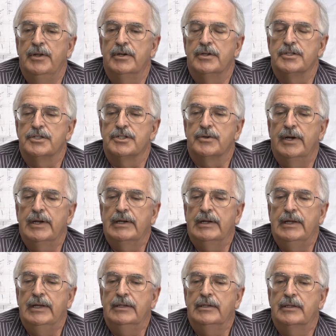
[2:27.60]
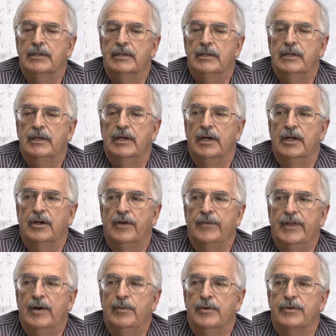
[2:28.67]
meters of strike length, and
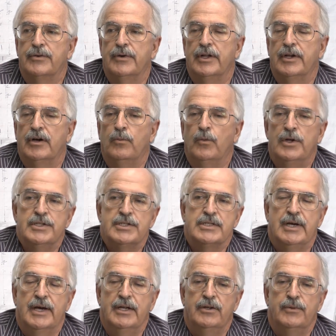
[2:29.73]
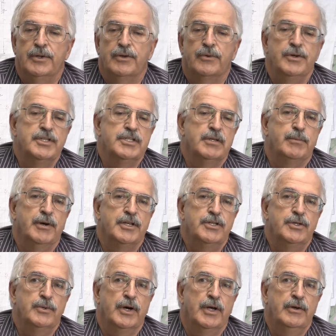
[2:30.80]
on that we were drilling on one side to increase it by
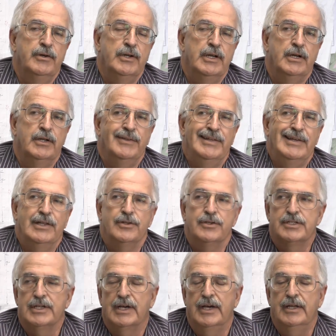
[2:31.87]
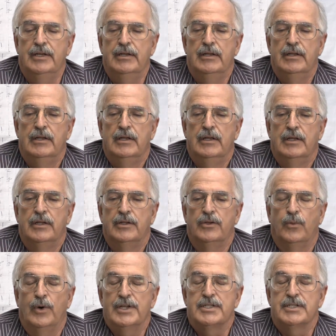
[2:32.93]
200, and on the other side,
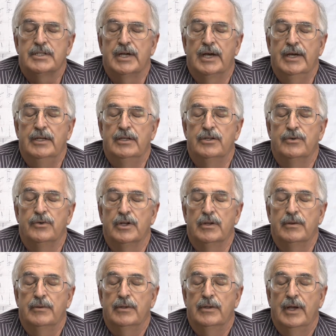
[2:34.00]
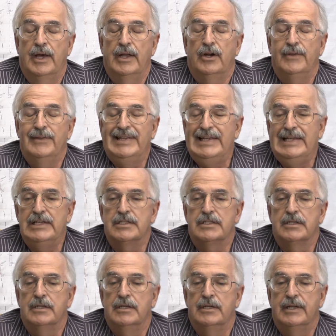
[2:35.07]
the west side, to drill it, and on the
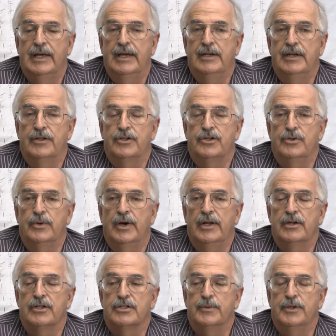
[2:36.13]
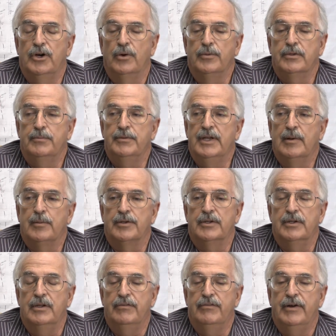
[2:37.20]
east to add another 200. So we hope to be able
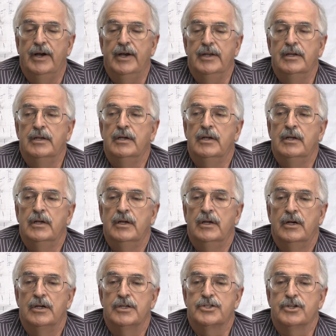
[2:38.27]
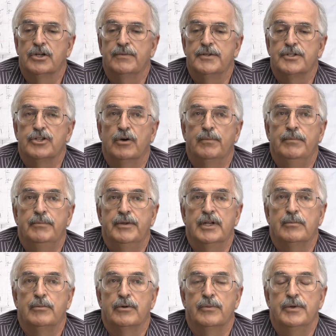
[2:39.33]
to define a surface
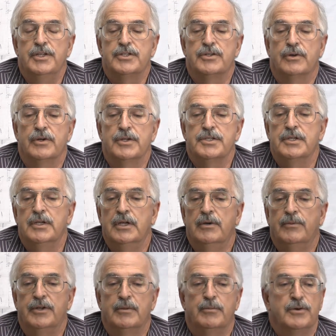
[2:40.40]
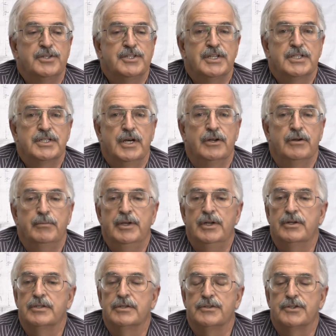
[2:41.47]
open-pittable resource with about 600
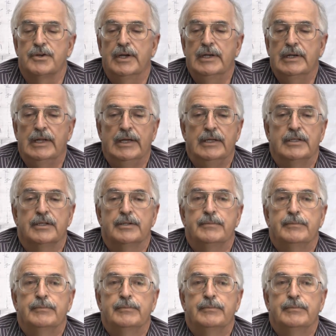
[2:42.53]
meters of strike length.